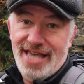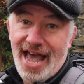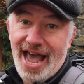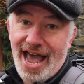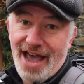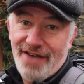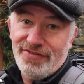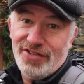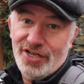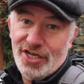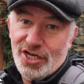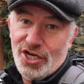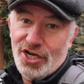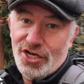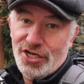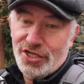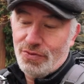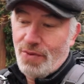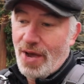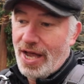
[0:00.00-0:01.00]
that I have to
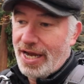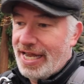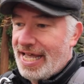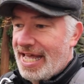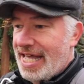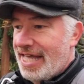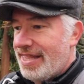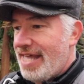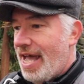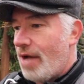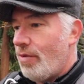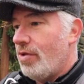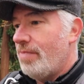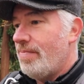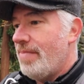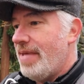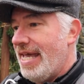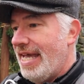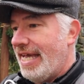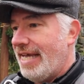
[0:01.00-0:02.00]
learn as well. That will
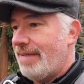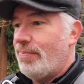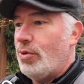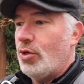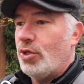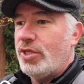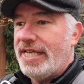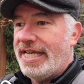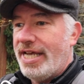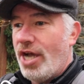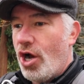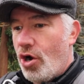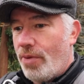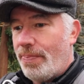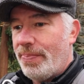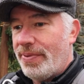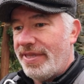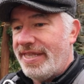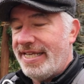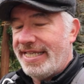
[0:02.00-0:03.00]
make putting
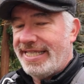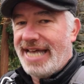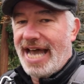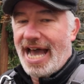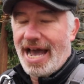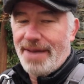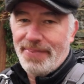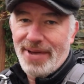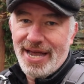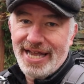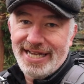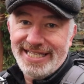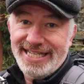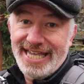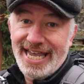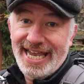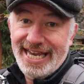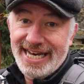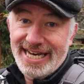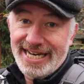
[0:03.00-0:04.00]
up the tarp and
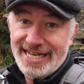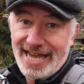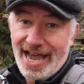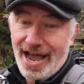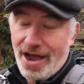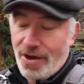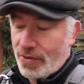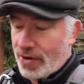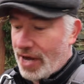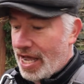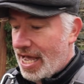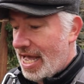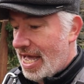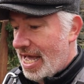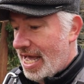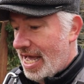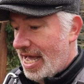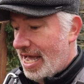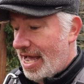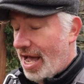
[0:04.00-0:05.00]
taking it down
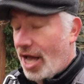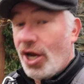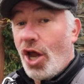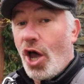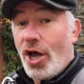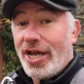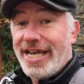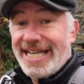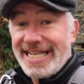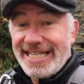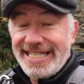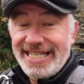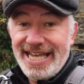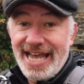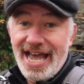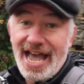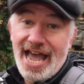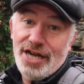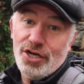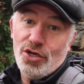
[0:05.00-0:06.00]
a lot
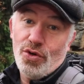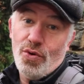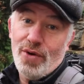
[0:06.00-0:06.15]
easier and